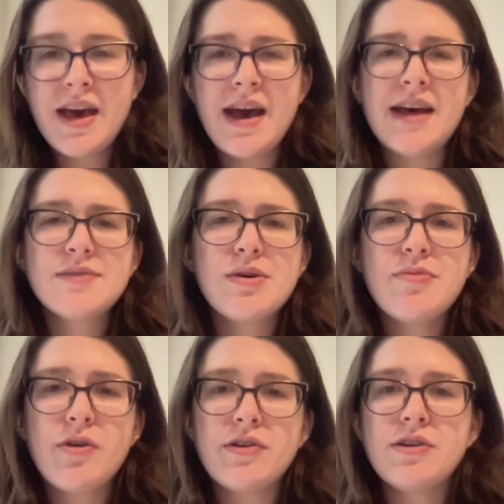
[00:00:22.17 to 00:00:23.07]
As my
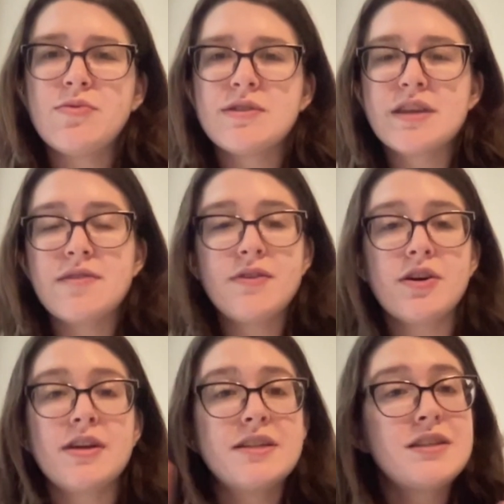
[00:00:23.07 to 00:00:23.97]
party was a
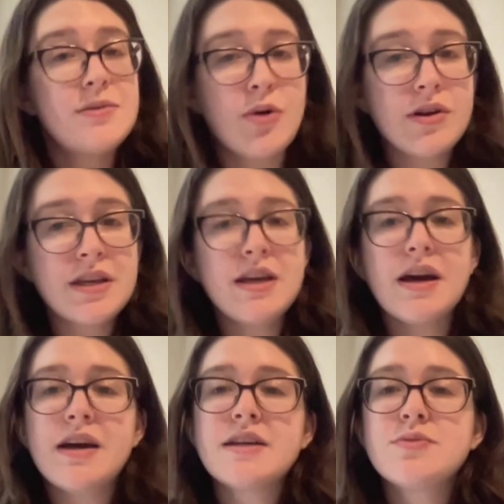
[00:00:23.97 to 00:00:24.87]
fairy tea party,
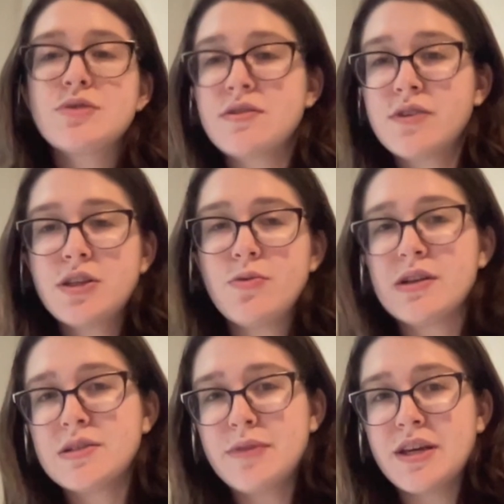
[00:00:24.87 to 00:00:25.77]
I specifically
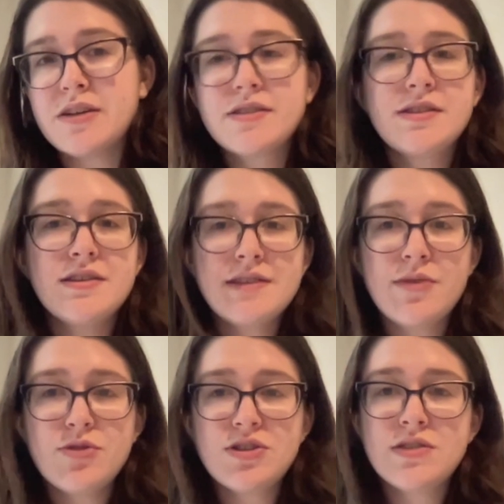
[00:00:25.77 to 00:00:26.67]
wanted to make tea
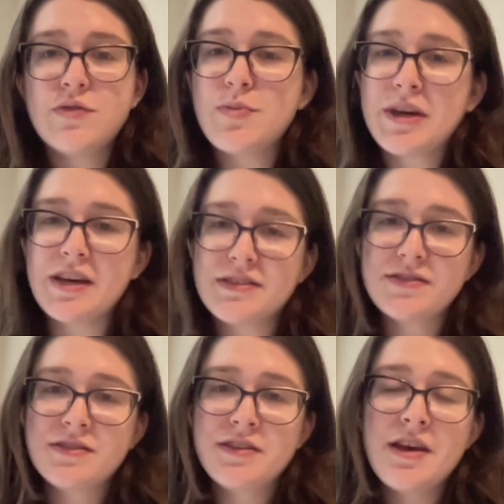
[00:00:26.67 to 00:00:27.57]
sandwiches for my
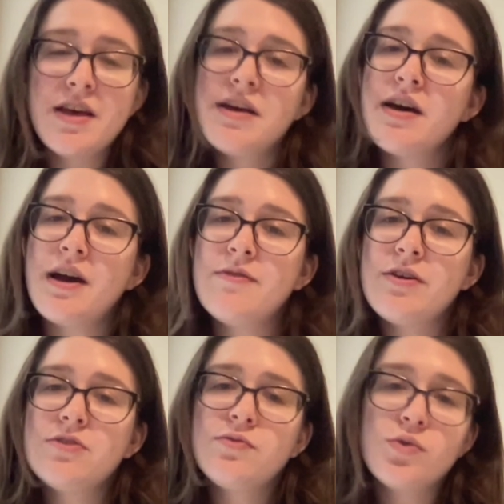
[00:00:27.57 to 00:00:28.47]
guests. I
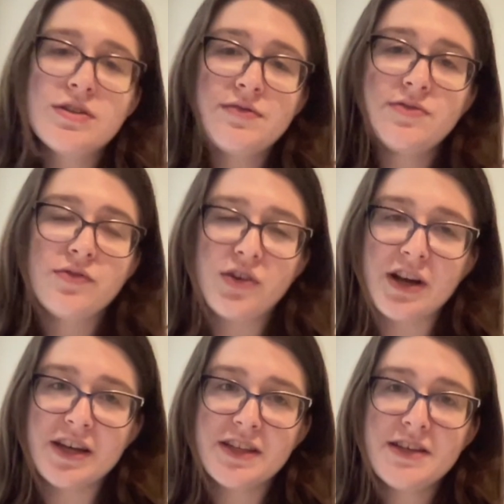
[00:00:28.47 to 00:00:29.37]
found 4 different
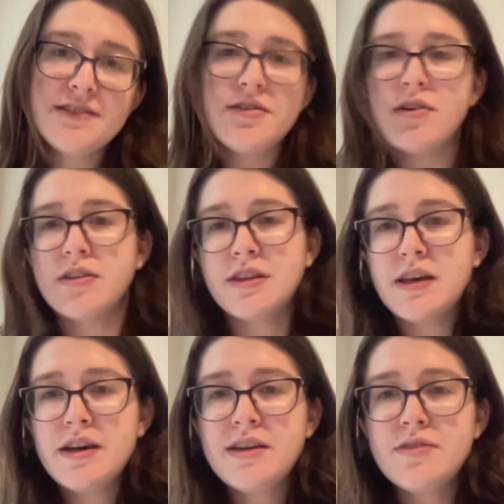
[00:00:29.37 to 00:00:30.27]
varieties
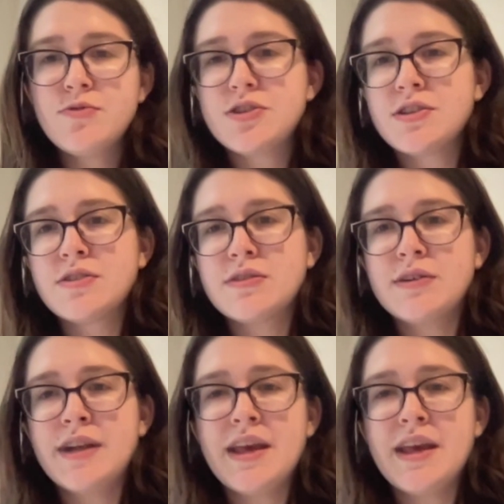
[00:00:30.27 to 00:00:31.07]
online, which included